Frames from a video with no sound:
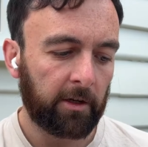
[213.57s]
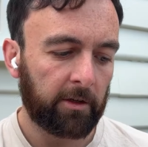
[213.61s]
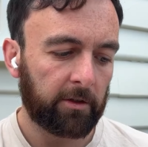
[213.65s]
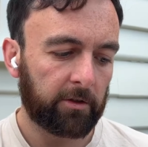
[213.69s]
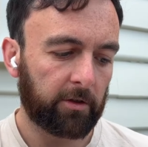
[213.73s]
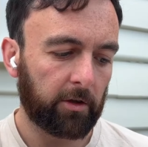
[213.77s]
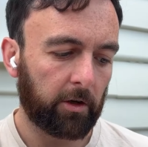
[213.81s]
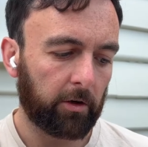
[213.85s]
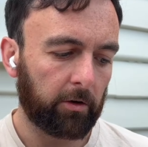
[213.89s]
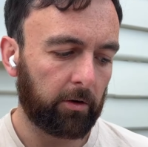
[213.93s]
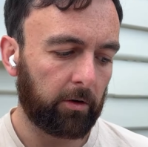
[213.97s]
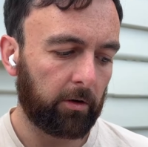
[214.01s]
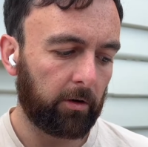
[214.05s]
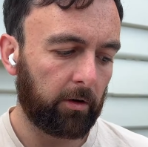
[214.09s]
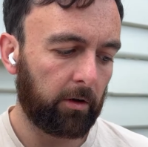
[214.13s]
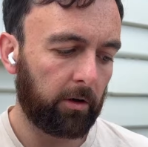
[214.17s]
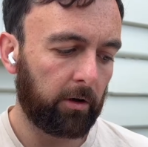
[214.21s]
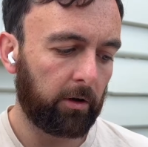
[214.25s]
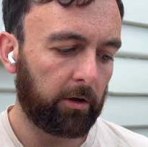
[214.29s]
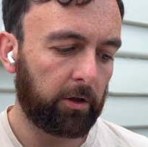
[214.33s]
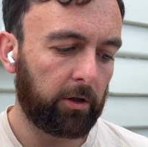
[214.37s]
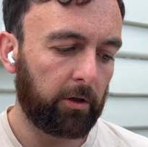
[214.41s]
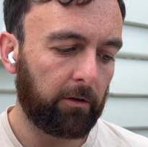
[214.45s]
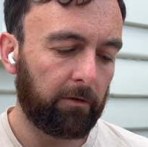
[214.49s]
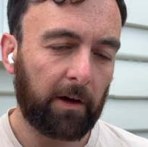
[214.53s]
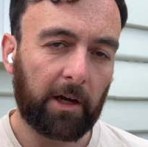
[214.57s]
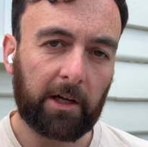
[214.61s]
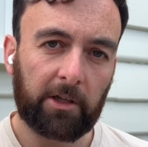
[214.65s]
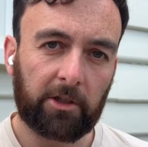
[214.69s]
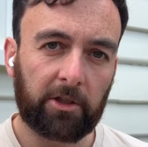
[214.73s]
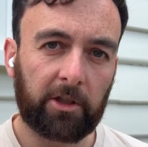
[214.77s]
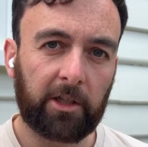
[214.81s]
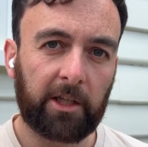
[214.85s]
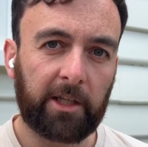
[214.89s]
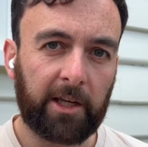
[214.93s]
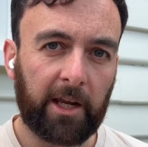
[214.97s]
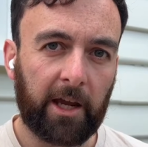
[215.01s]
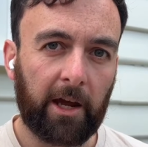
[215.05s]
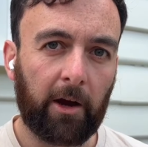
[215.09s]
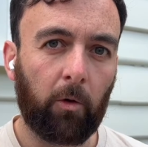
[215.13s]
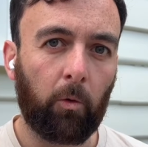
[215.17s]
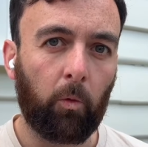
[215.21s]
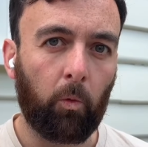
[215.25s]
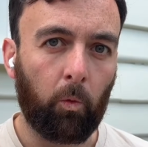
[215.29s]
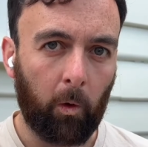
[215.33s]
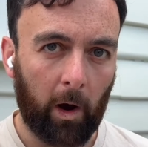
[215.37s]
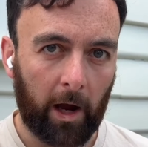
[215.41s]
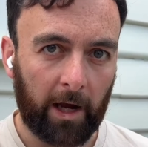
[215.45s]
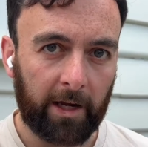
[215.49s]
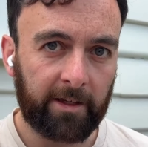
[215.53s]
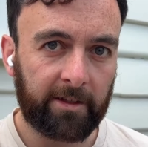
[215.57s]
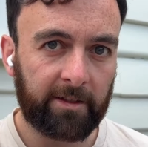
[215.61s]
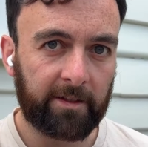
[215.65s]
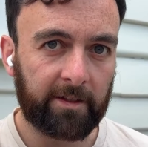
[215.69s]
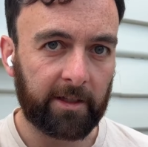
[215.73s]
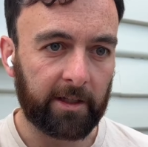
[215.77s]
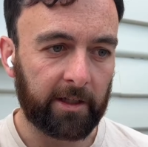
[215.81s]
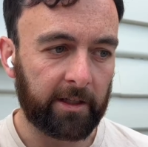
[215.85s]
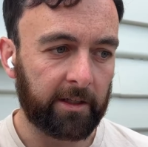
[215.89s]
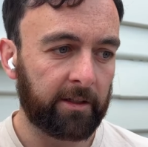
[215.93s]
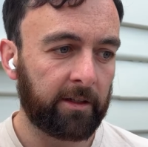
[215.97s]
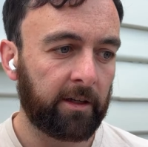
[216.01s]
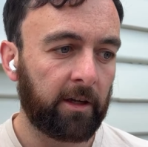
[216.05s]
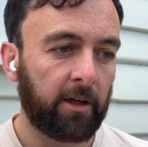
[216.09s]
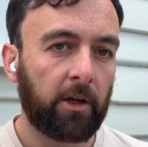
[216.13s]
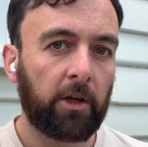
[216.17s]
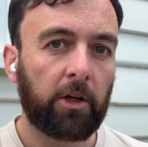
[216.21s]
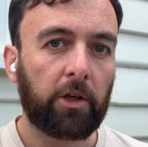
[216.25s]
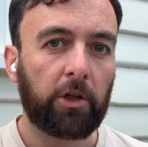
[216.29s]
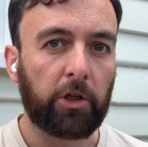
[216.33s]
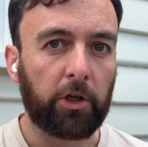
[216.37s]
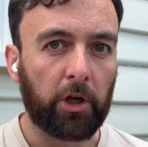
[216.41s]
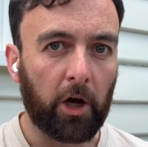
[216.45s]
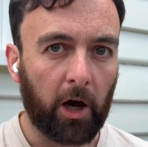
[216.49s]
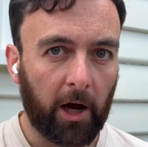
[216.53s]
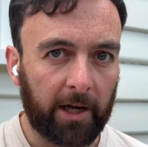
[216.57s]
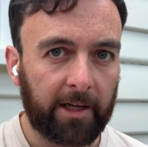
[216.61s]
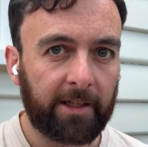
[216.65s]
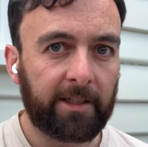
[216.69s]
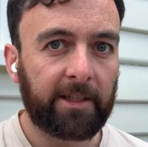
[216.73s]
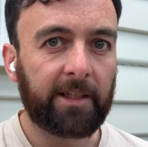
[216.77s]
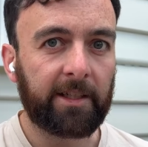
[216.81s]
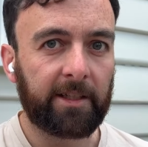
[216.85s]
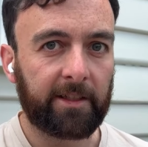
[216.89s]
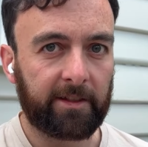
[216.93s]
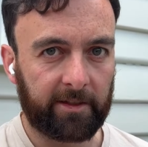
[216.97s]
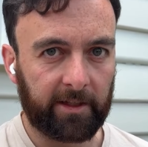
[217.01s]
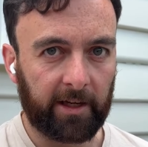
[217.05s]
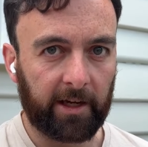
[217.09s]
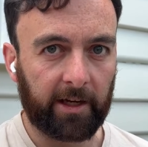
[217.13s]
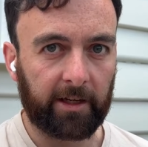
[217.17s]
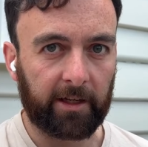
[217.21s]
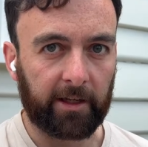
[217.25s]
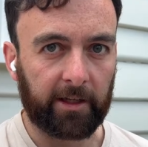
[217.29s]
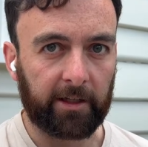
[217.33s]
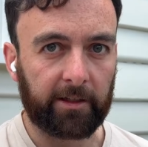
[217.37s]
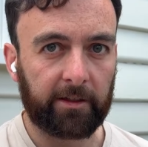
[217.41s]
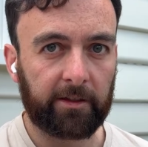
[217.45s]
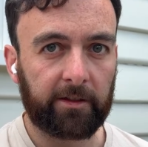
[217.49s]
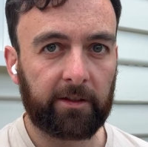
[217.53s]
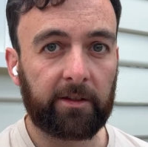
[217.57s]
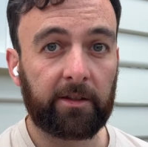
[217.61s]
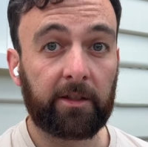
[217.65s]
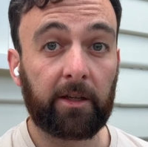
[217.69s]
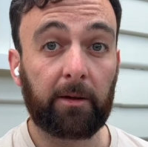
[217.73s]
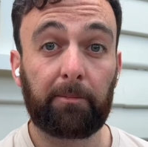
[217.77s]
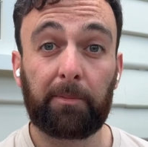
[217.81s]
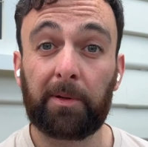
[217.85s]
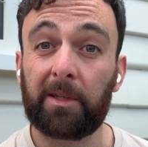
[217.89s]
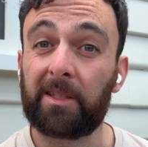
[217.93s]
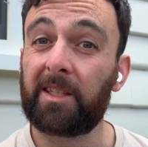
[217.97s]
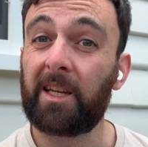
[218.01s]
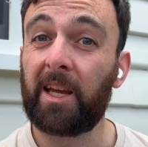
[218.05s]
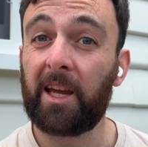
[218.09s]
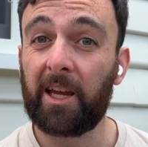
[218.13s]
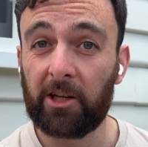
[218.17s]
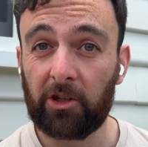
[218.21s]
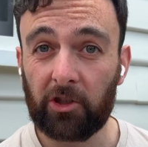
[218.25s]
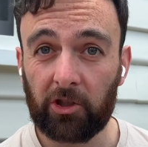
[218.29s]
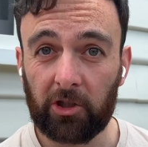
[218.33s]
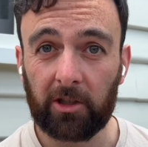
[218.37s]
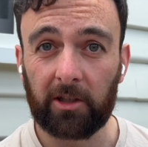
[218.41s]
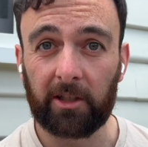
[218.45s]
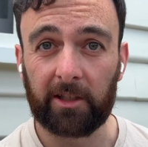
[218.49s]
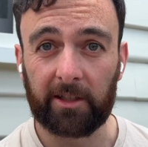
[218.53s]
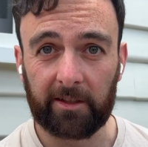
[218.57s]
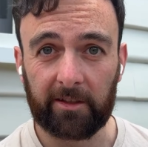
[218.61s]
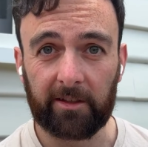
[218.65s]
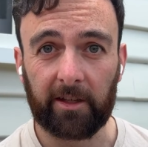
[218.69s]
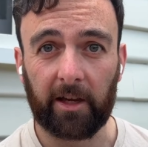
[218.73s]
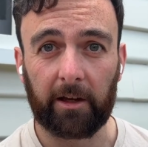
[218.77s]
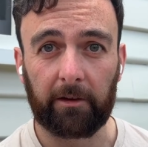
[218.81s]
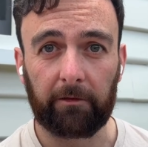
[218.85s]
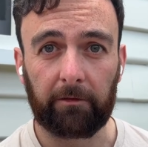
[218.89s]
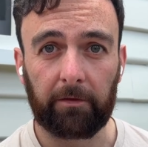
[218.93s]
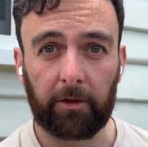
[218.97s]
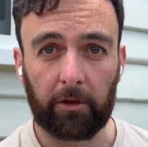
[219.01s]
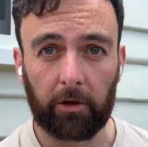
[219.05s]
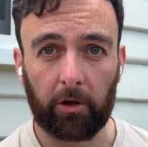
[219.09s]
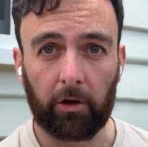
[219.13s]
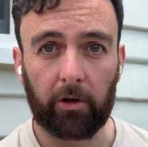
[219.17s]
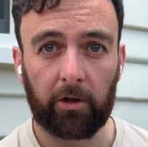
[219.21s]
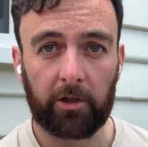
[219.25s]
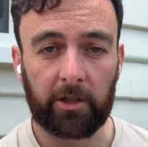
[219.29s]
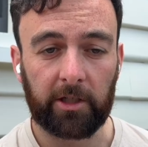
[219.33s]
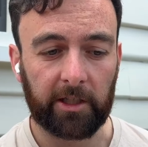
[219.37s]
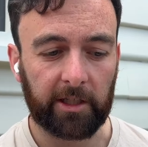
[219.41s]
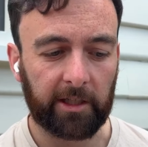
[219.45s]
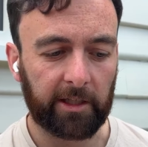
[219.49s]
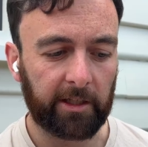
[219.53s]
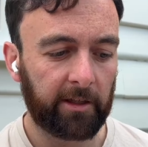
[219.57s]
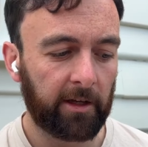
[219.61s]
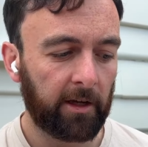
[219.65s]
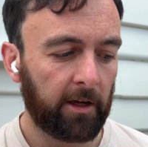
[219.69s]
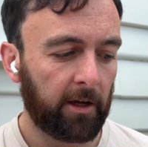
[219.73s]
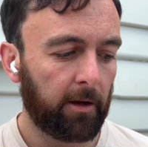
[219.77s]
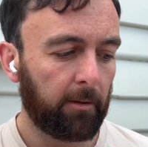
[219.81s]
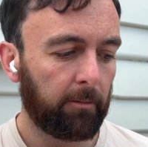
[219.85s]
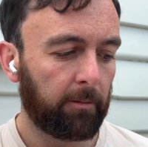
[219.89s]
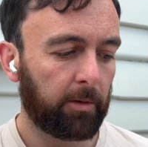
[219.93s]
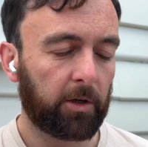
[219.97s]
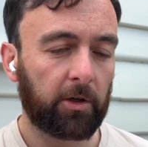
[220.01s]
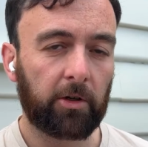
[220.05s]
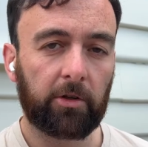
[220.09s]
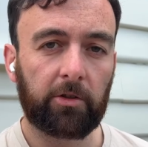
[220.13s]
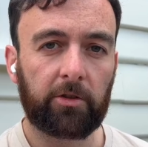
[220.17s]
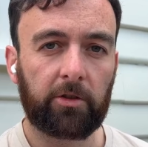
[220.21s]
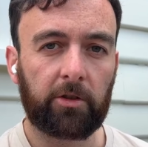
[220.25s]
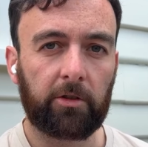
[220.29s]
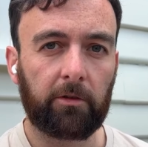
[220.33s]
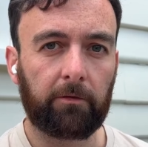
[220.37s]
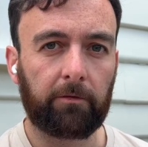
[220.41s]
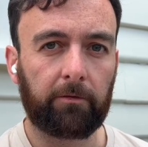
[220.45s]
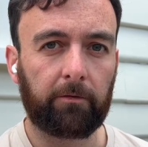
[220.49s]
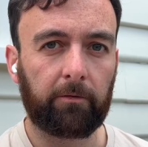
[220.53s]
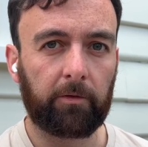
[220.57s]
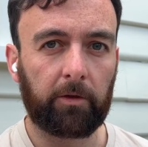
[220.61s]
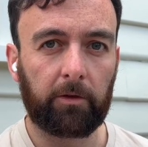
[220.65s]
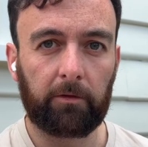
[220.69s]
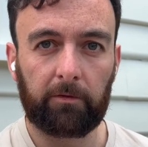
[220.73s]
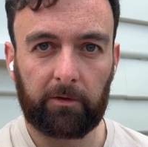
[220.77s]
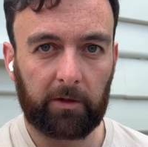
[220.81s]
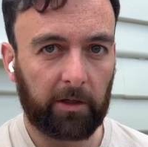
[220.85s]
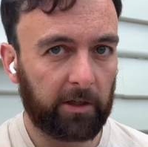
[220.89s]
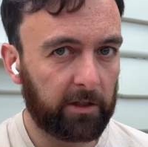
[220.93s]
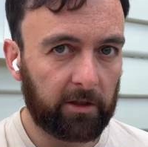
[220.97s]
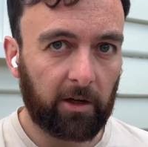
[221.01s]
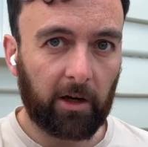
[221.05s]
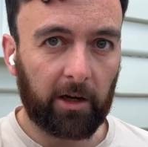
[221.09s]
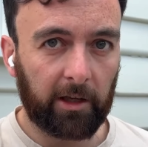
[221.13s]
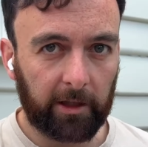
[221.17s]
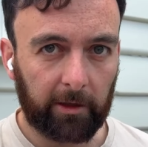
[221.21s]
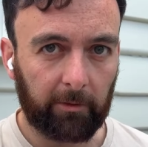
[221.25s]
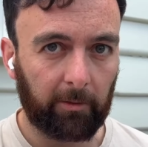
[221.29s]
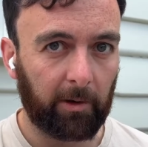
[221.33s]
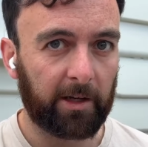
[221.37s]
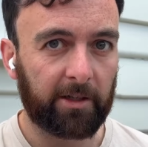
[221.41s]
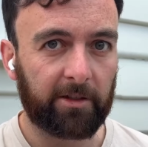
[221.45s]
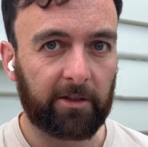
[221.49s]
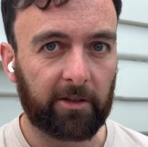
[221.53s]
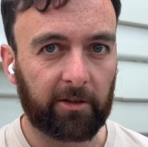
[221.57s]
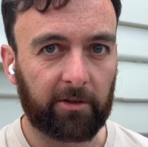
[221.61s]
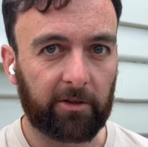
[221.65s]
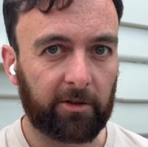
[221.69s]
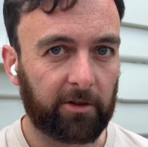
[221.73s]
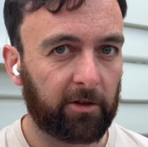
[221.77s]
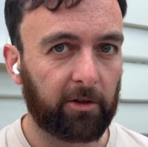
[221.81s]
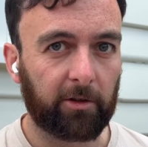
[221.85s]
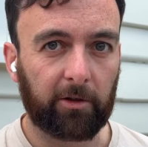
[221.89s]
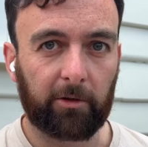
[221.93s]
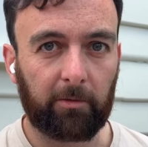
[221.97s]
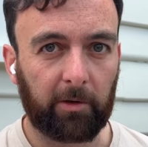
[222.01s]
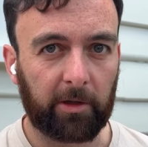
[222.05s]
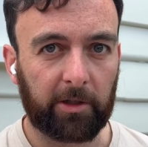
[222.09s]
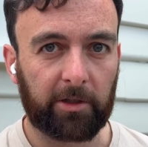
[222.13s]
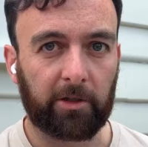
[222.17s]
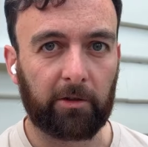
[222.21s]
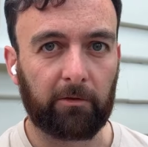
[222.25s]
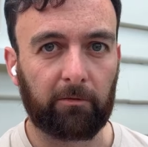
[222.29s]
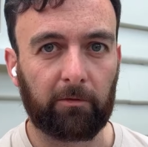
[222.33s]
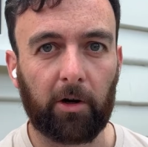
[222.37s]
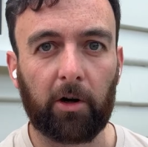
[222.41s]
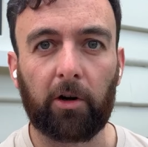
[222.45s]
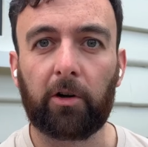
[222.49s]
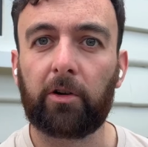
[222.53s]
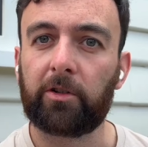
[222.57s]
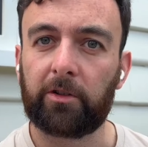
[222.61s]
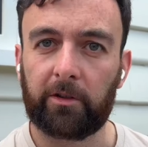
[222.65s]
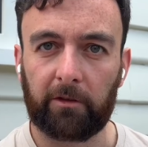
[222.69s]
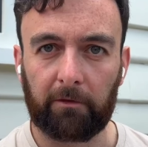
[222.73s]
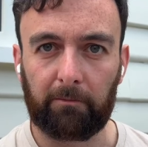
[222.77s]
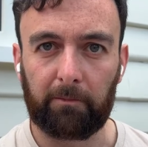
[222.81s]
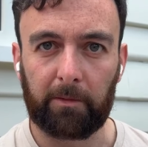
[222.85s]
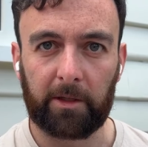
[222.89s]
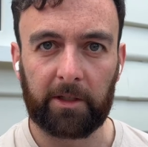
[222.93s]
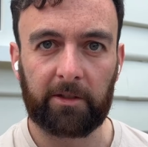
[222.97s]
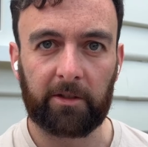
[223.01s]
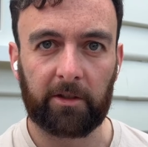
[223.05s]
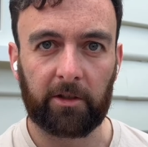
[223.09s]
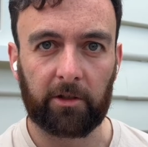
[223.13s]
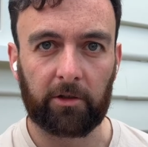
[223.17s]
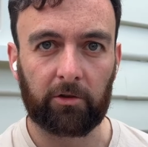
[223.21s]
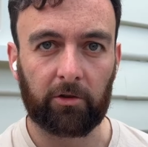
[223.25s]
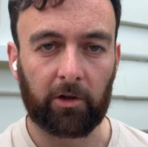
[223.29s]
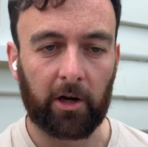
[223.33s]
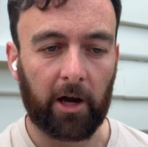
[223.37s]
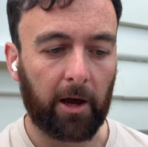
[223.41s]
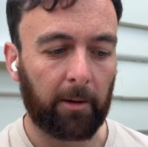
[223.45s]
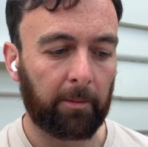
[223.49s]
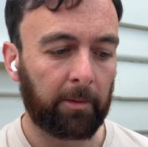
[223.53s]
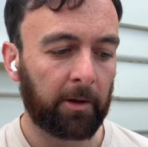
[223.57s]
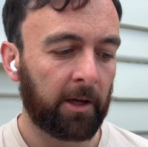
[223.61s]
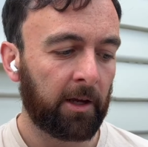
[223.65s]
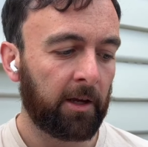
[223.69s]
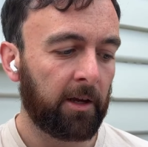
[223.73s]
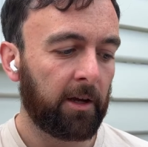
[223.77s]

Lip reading: So you've actually now wasted 90 seconds to potentially save 30 because you've entirely wasted because you got the question wrong because you've missed the trap.